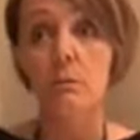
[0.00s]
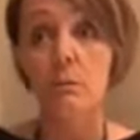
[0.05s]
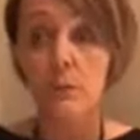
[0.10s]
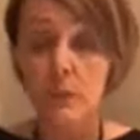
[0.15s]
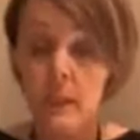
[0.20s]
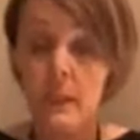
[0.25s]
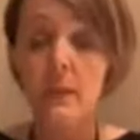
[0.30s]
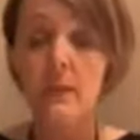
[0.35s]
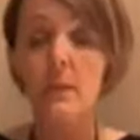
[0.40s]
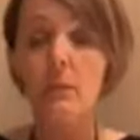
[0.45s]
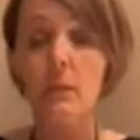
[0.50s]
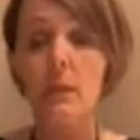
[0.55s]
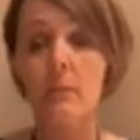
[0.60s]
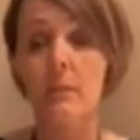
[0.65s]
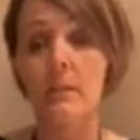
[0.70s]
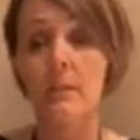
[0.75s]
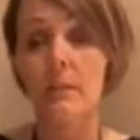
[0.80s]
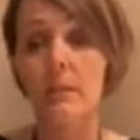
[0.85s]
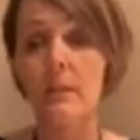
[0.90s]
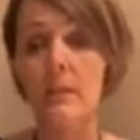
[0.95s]
year in my
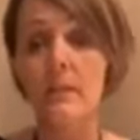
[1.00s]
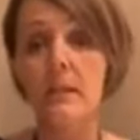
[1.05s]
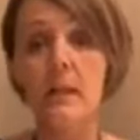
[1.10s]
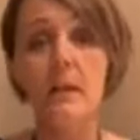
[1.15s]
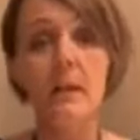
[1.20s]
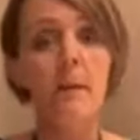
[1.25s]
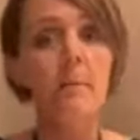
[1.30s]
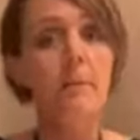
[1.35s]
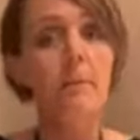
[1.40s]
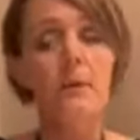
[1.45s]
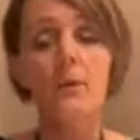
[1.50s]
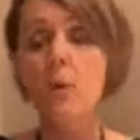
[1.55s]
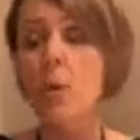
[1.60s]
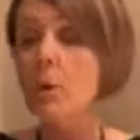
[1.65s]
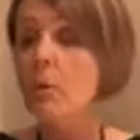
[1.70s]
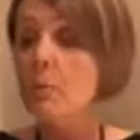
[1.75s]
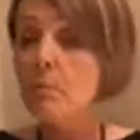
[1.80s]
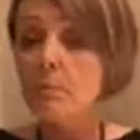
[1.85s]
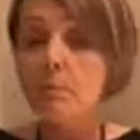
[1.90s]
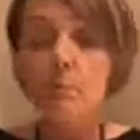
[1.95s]
business. So
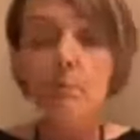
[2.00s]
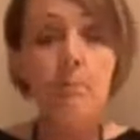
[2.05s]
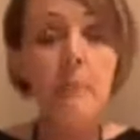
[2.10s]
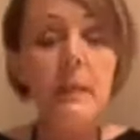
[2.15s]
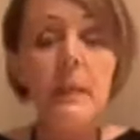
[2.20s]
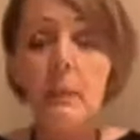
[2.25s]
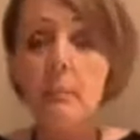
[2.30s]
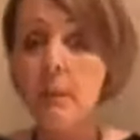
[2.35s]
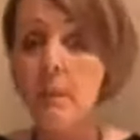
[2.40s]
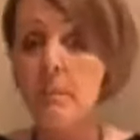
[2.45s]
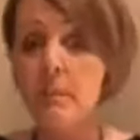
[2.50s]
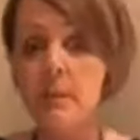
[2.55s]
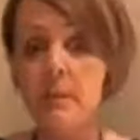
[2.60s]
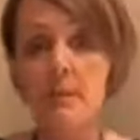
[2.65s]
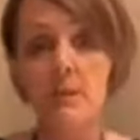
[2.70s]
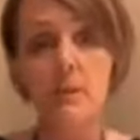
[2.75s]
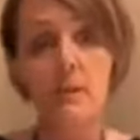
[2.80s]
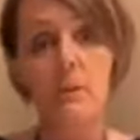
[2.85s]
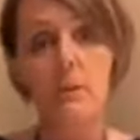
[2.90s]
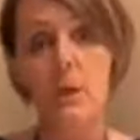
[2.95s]
I built my
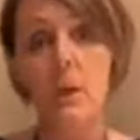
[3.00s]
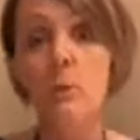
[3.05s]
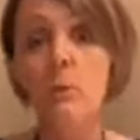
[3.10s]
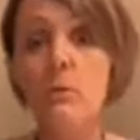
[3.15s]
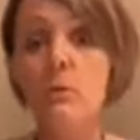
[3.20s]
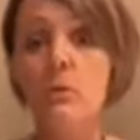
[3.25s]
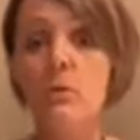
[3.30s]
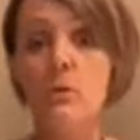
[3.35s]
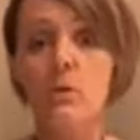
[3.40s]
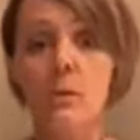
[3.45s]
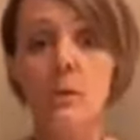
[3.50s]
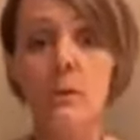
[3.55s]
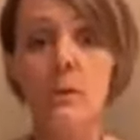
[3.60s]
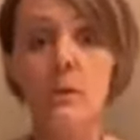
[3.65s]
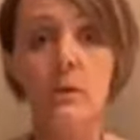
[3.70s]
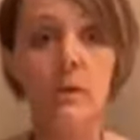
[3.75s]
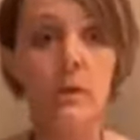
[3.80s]
business around the children,